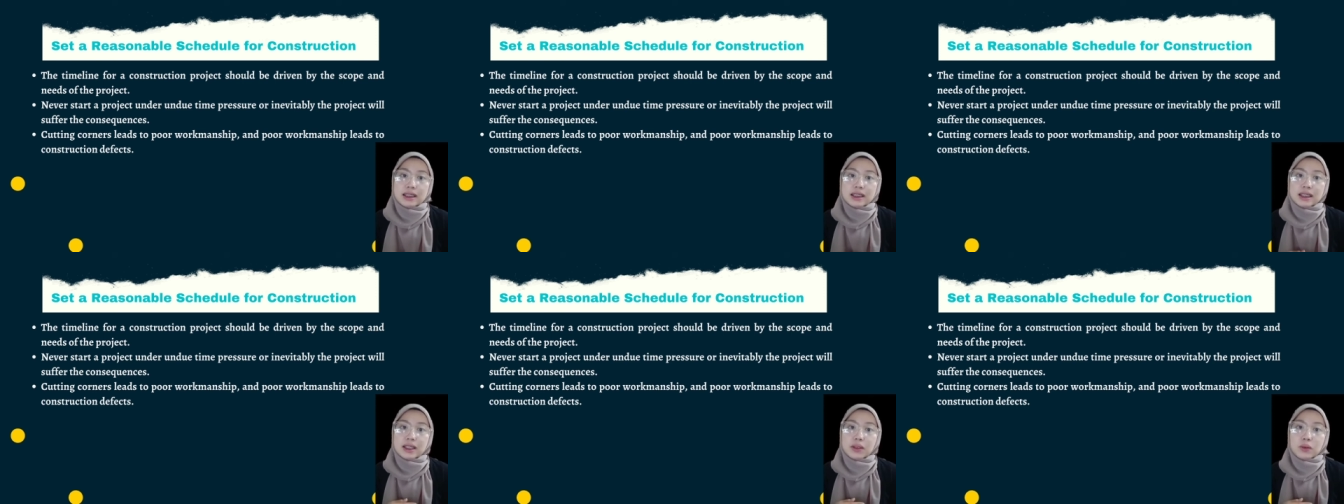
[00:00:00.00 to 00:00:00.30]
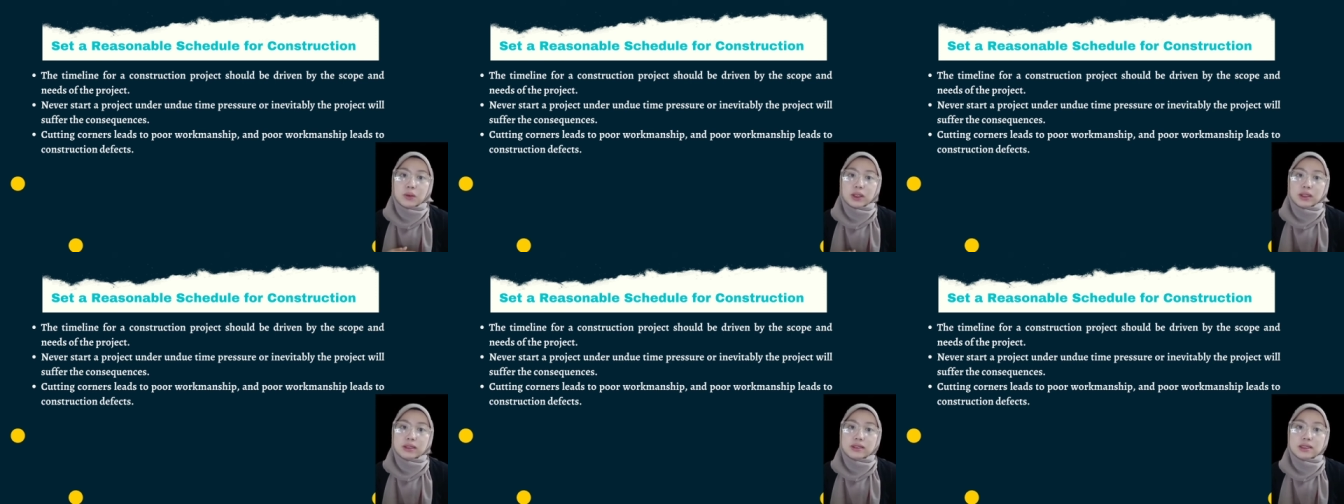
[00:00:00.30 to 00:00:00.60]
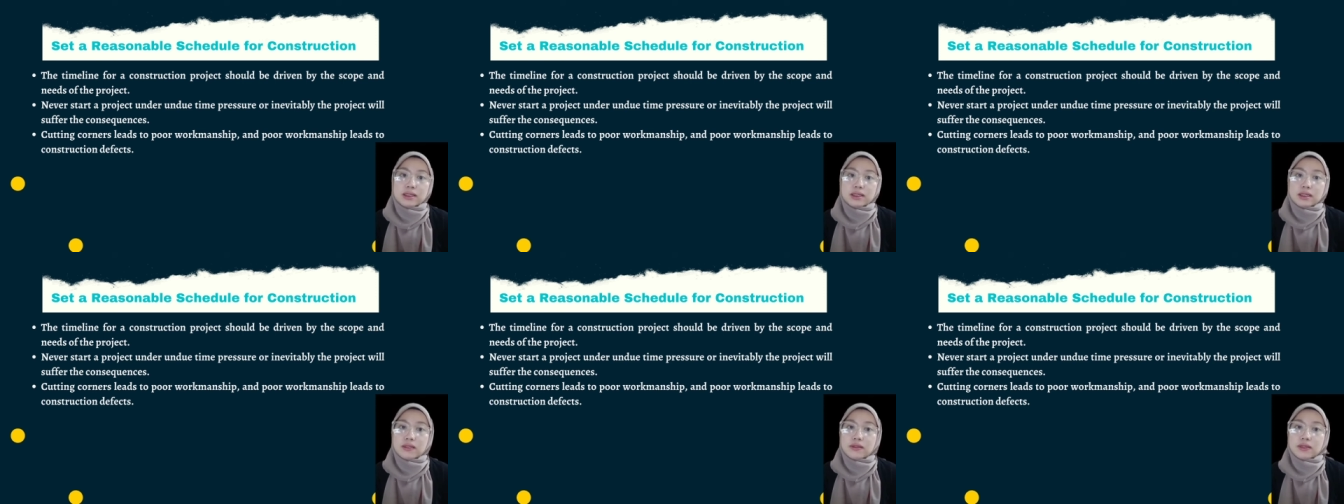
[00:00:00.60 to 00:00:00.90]
They will
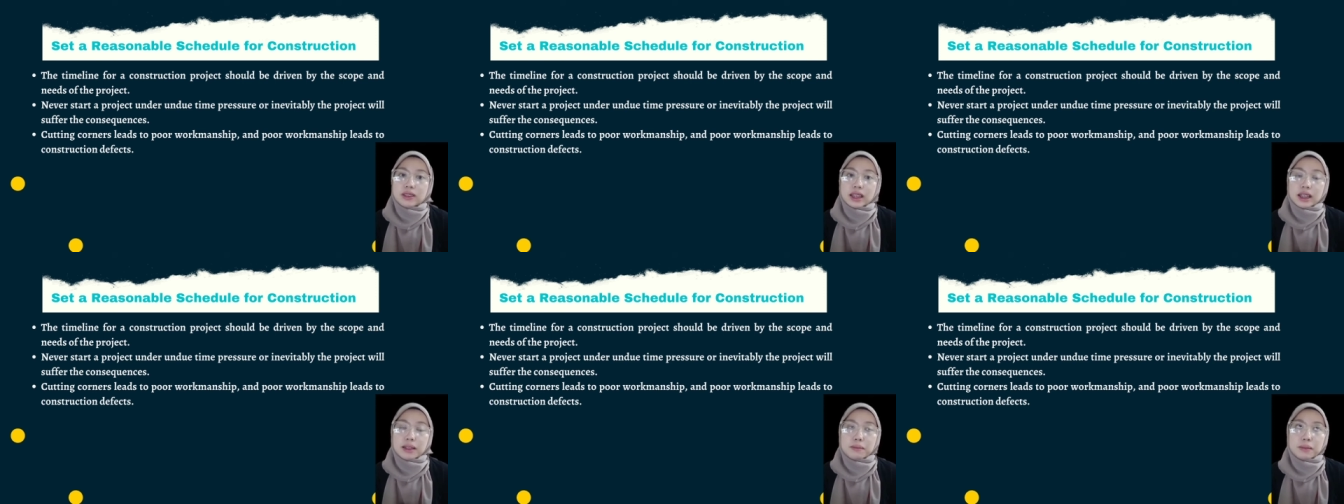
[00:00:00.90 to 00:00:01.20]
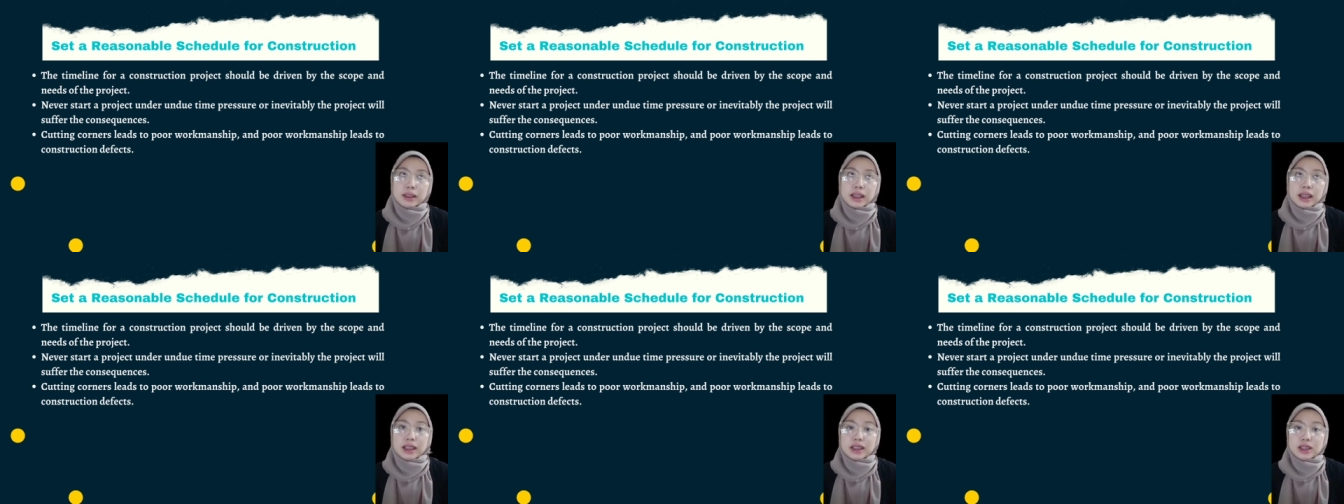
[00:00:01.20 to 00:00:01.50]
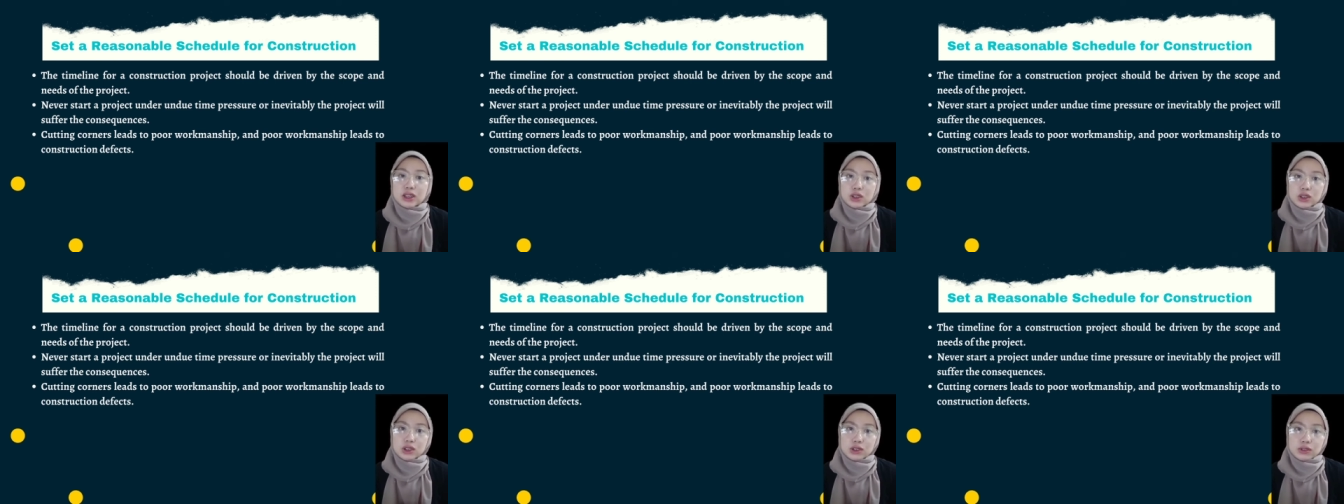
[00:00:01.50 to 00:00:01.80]
receive timely
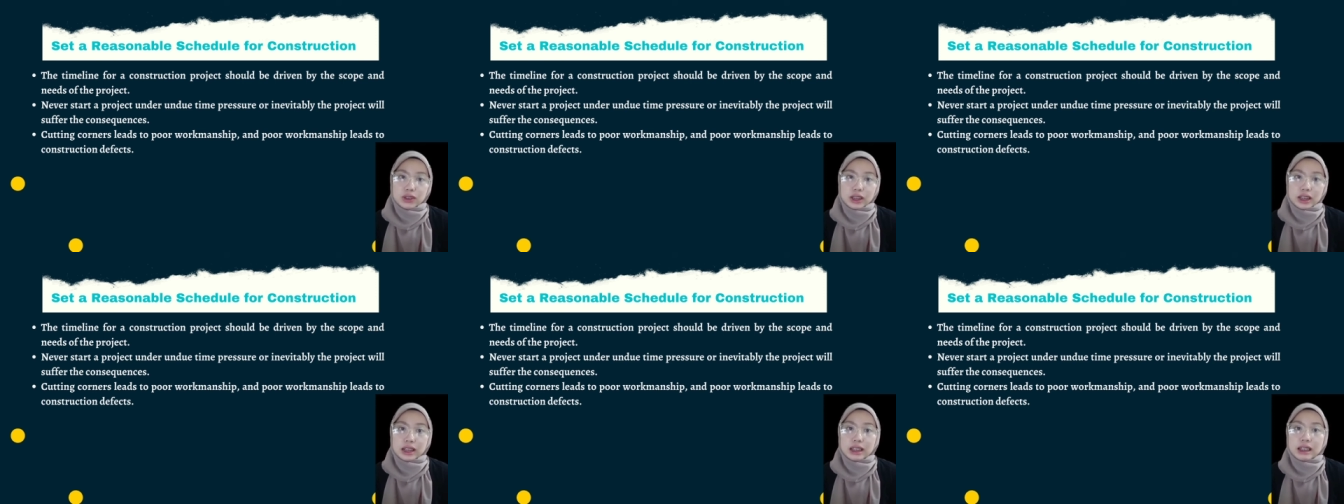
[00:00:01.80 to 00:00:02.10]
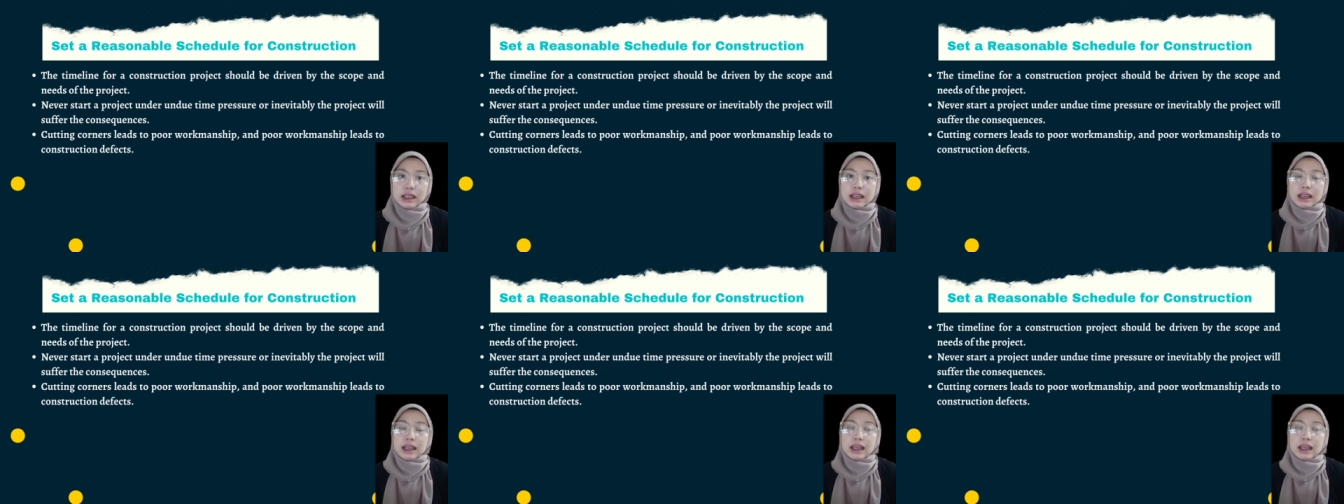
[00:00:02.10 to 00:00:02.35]
engineering